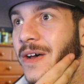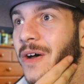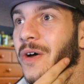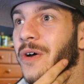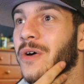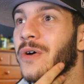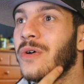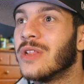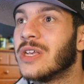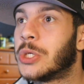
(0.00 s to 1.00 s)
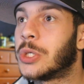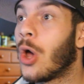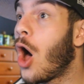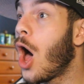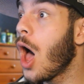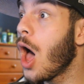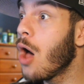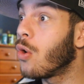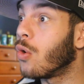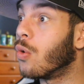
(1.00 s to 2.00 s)
Holy shit.
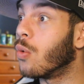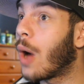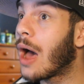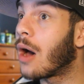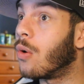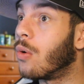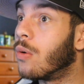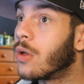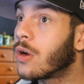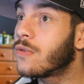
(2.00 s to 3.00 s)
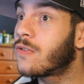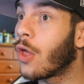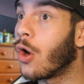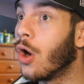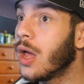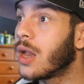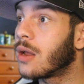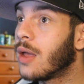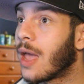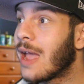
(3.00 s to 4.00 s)
Oh, wow. There goes the
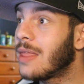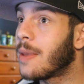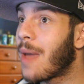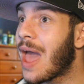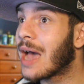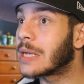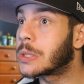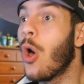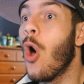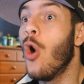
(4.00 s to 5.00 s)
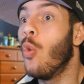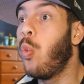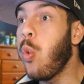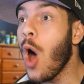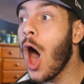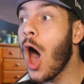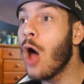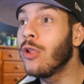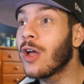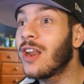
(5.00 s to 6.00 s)
hood and the mask.
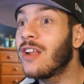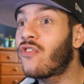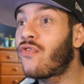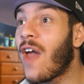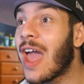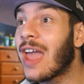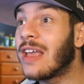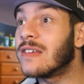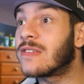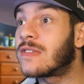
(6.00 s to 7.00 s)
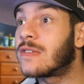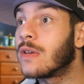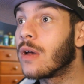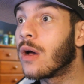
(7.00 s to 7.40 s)
Whoa, look at his face.